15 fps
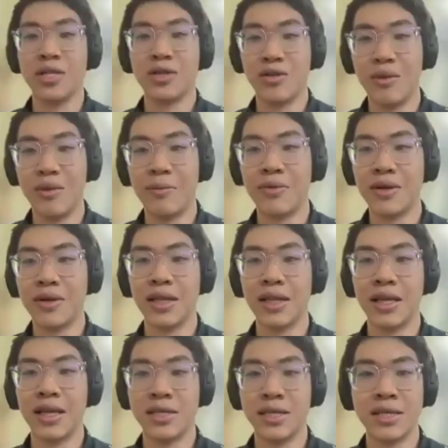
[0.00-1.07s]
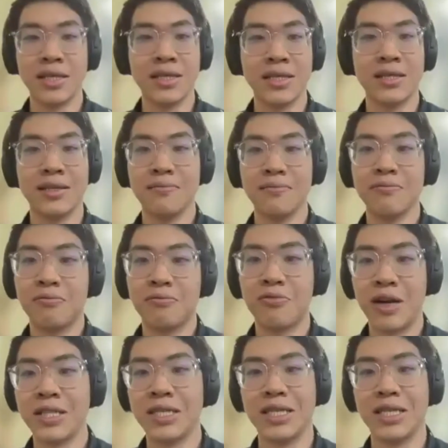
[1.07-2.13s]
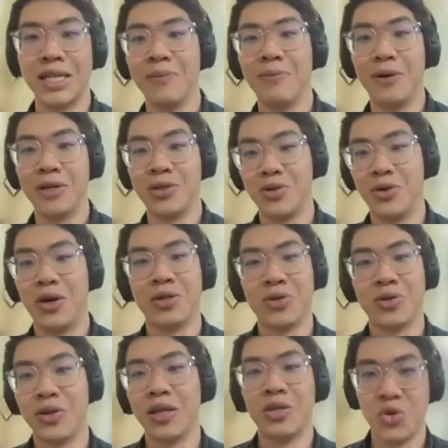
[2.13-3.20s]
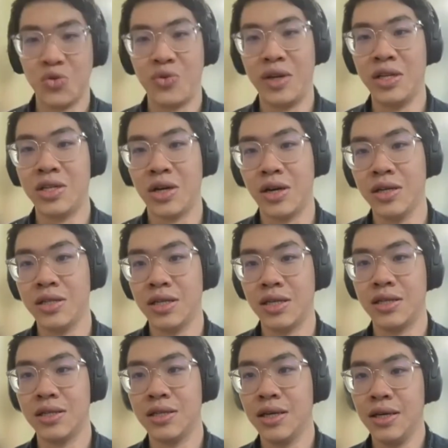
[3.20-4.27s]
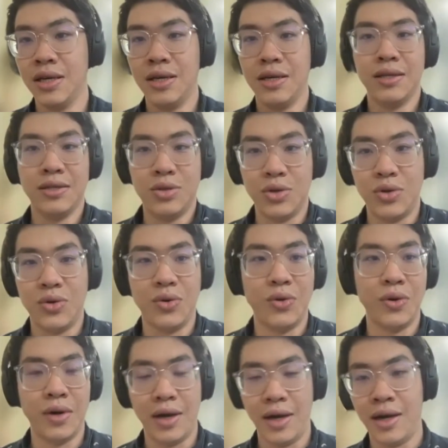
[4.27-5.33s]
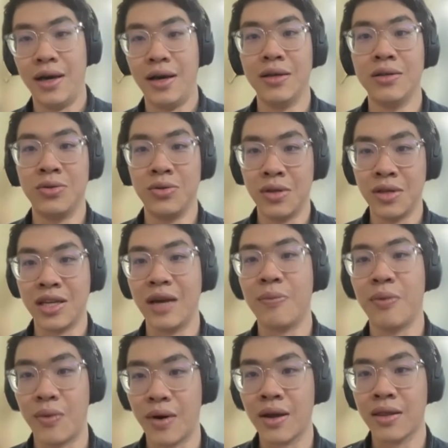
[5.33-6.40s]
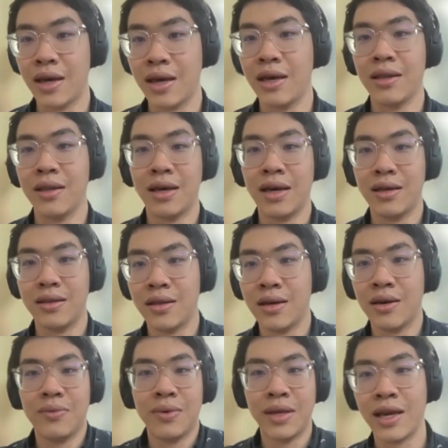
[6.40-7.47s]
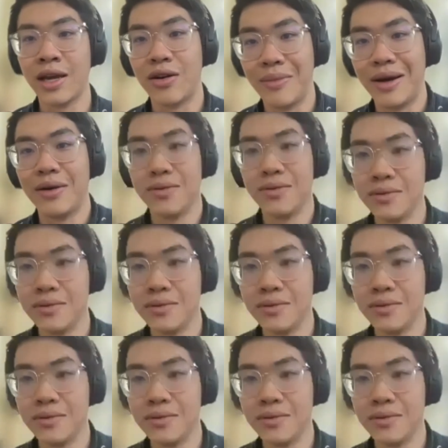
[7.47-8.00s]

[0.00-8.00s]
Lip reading: to remember, and like just resting up also lets you recharge and do the type of work that we care about.